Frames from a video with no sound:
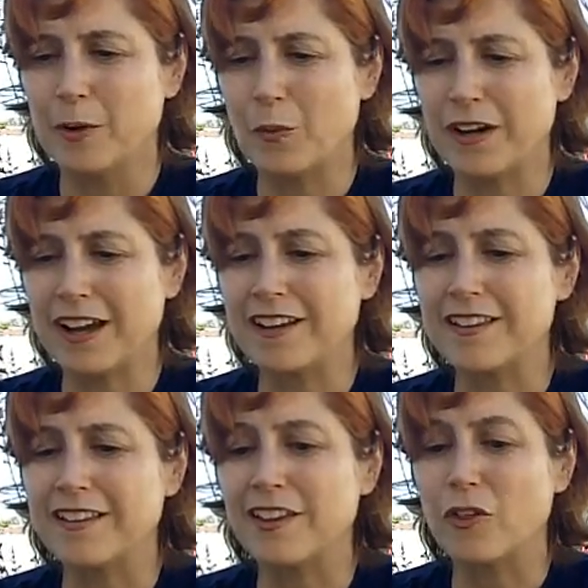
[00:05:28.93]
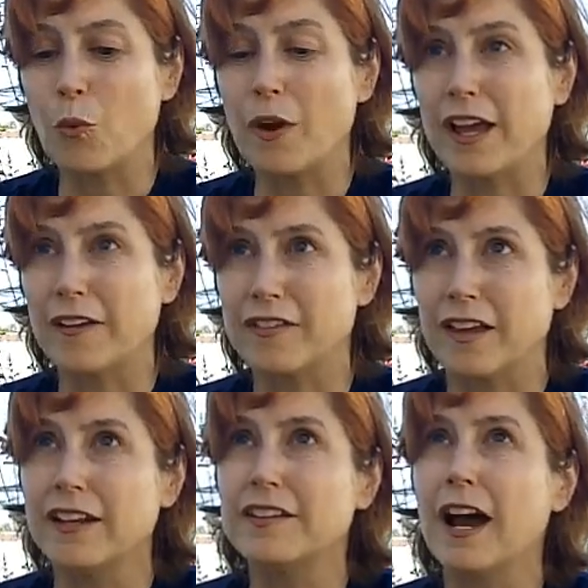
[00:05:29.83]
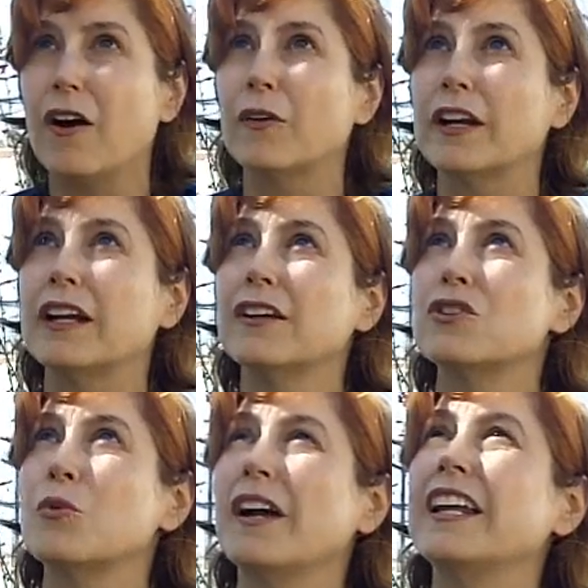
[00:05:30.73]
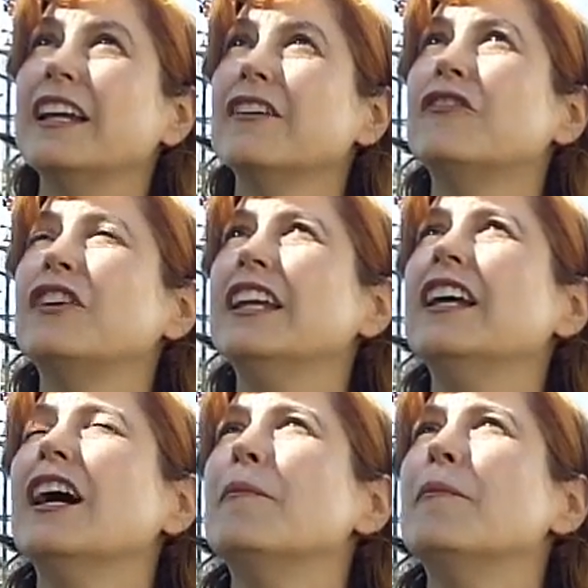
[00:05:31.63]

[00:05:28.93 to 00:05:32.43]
but when I see the waves towering 20 feet